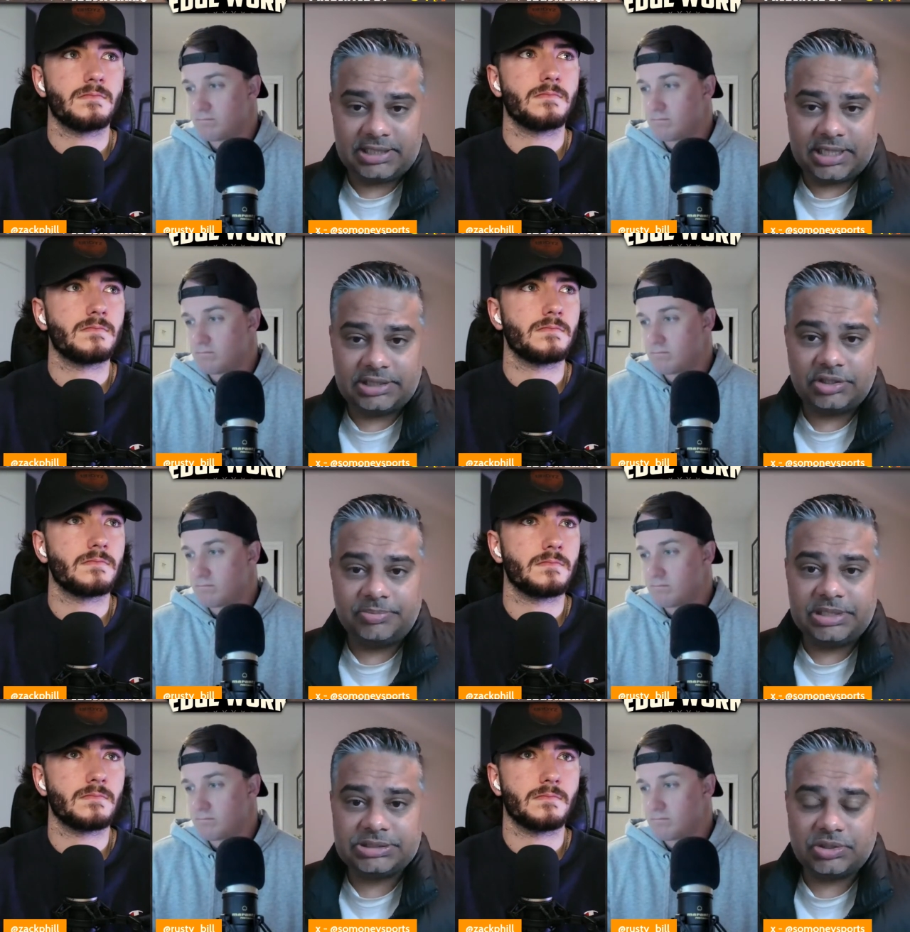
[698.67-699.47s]
Speaker 1: get there
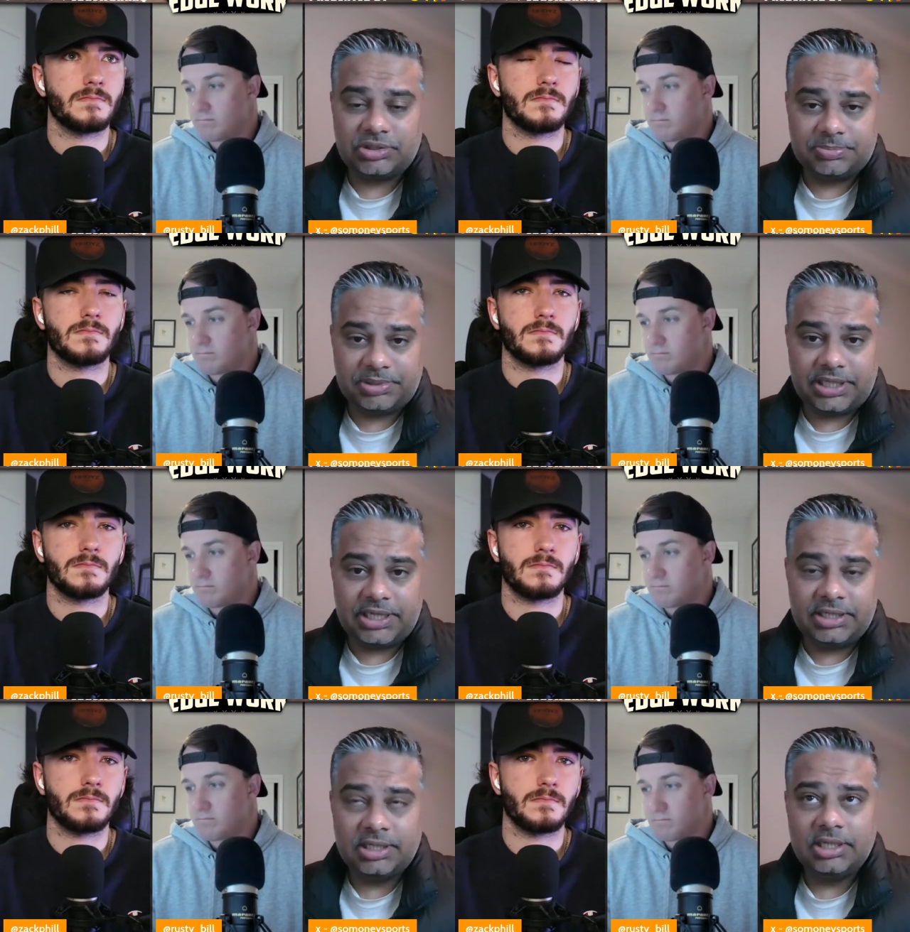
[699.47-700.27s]
based on their
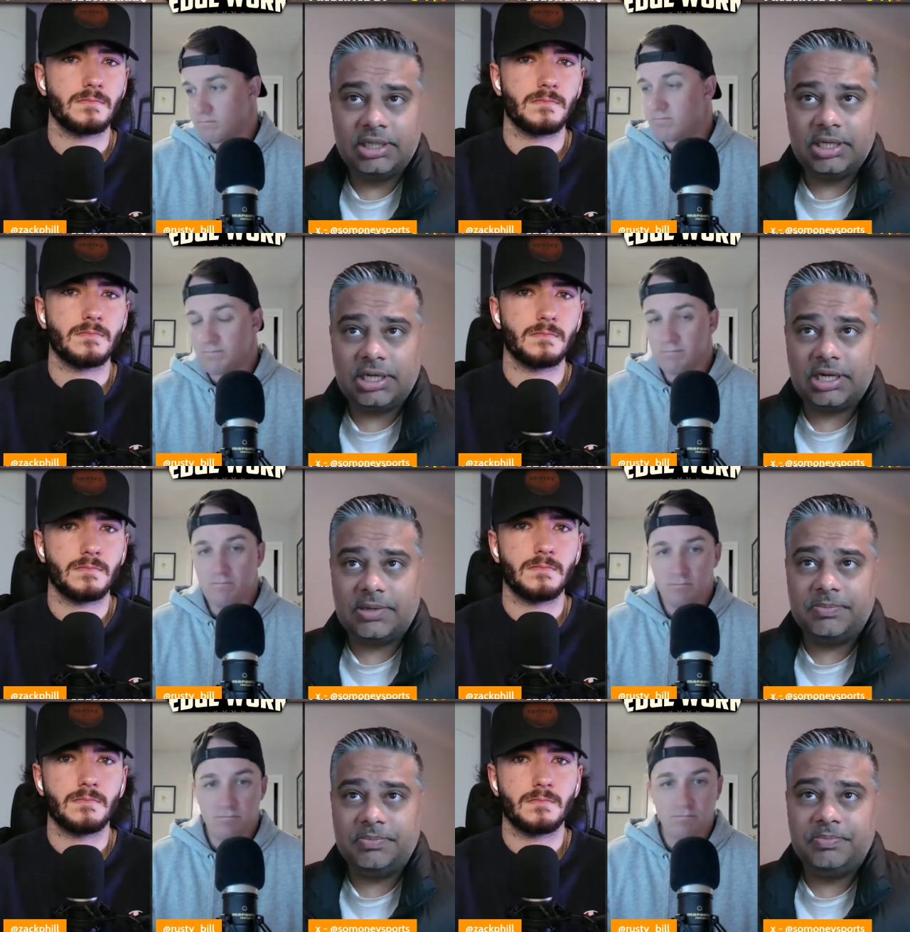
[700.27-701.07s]
play.
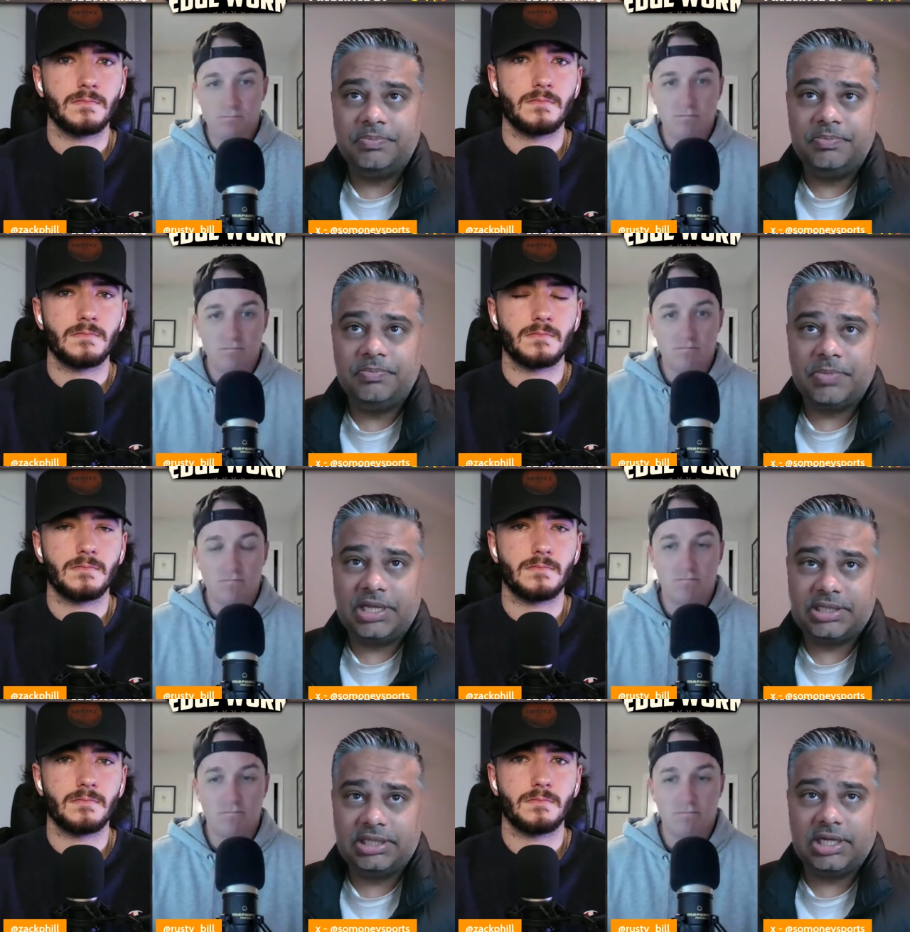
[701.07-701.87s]
Um,
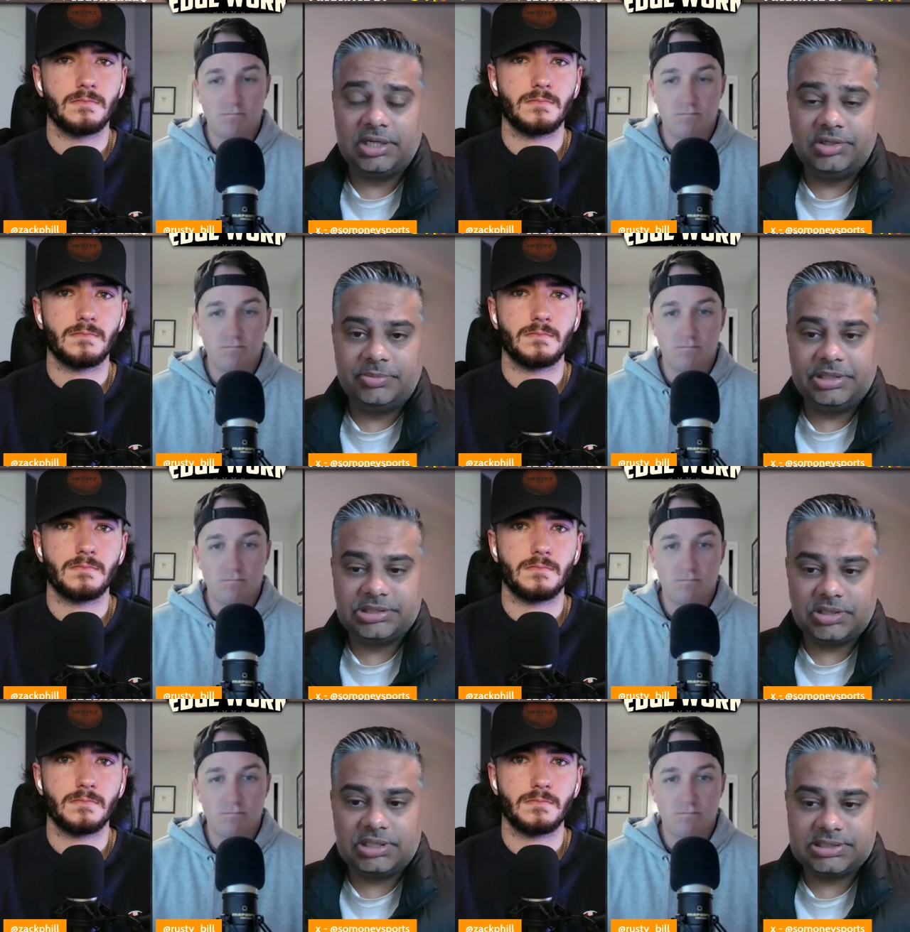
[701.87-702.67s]
I think the under makes
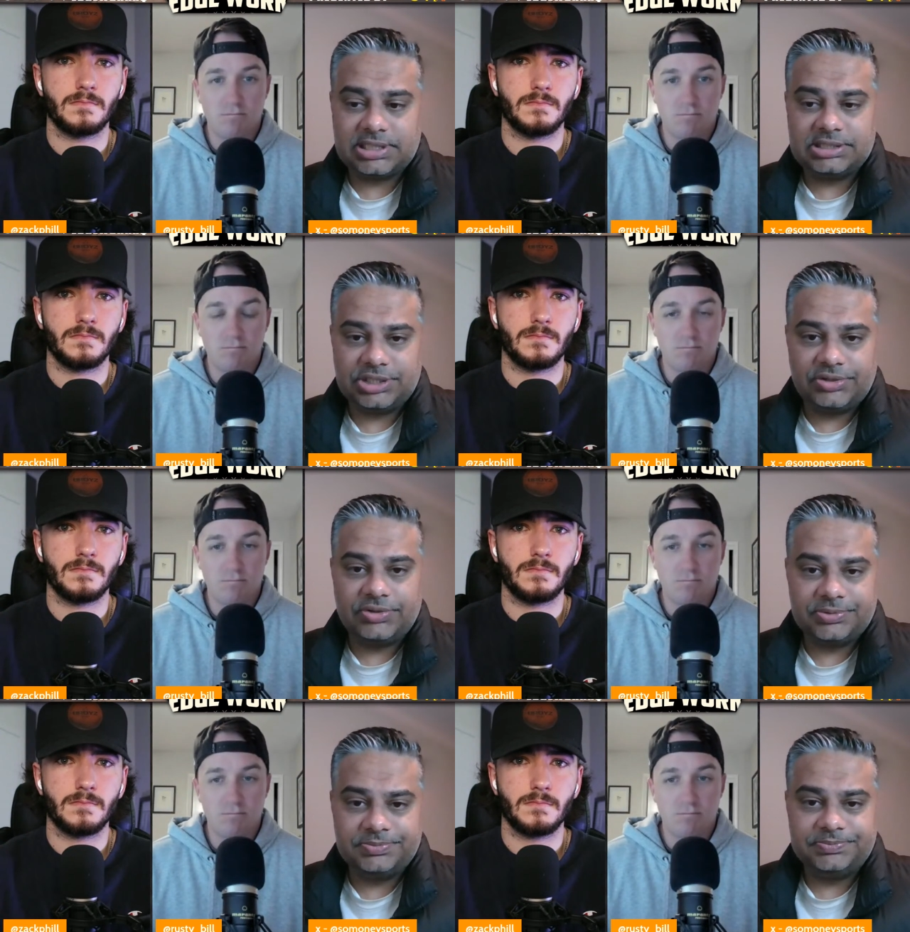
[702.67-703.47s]
a lot of sense here
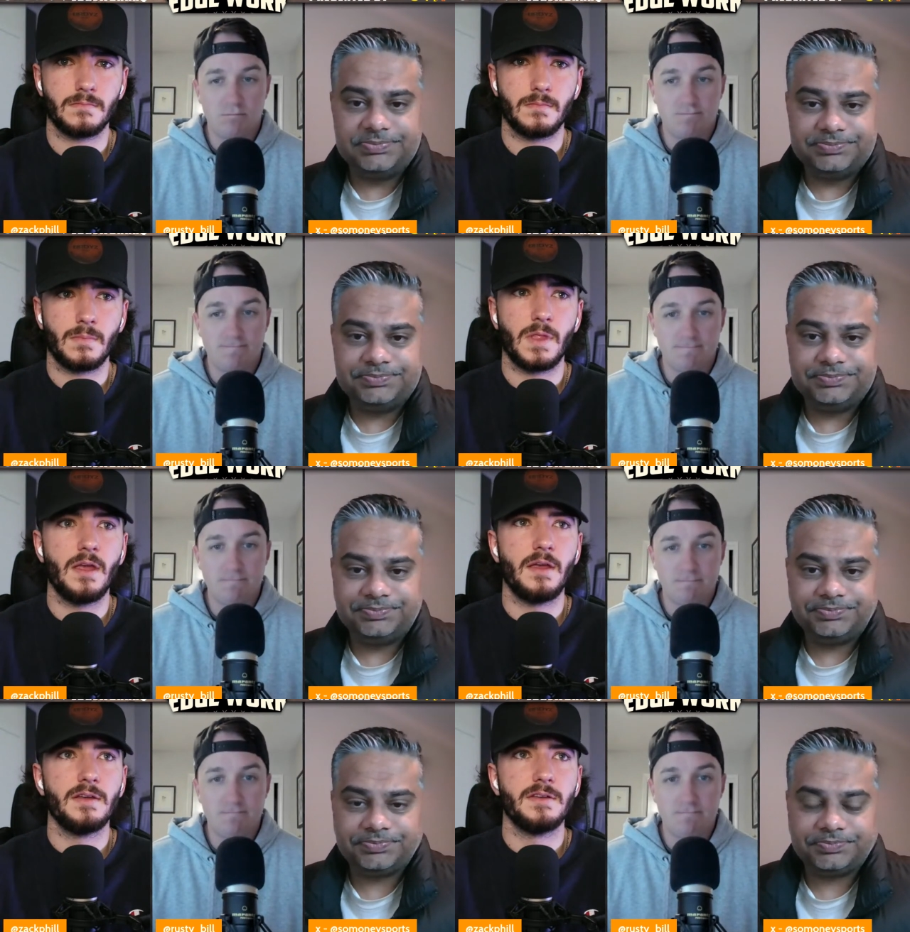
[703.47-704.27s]
though.
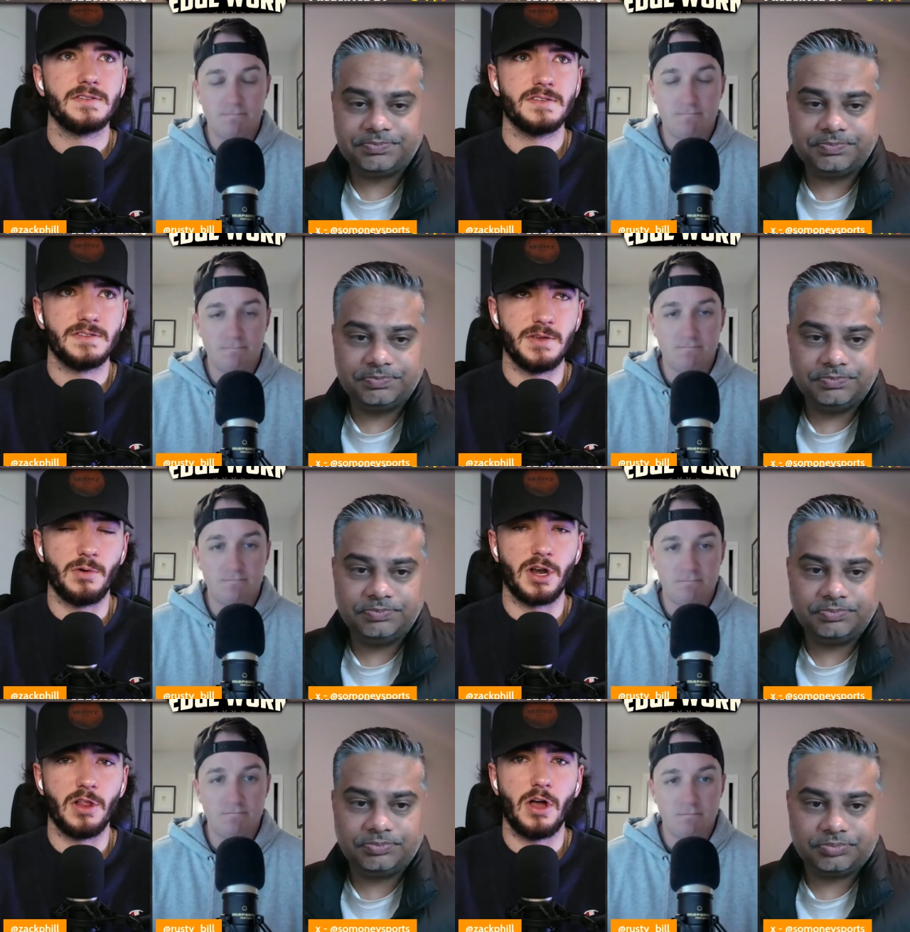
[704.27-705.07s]
Speaker 2: Do you
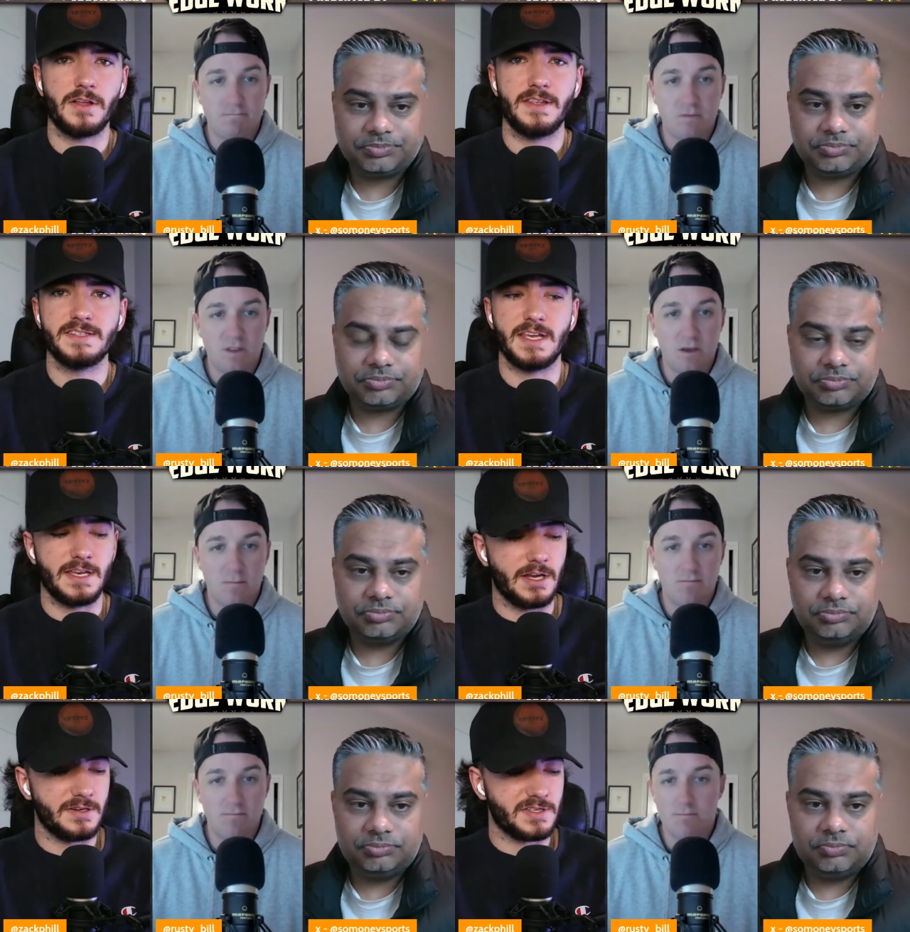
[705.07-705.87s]
want to lock this
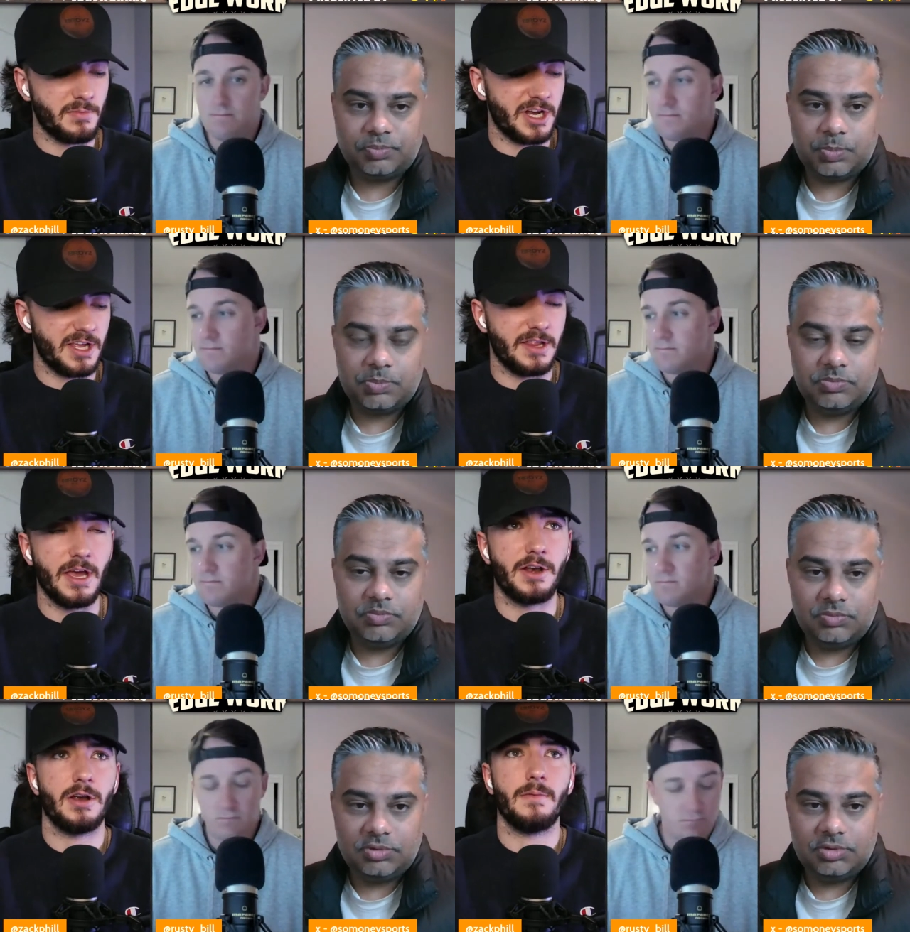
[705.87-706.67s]
in here? Some money in the under,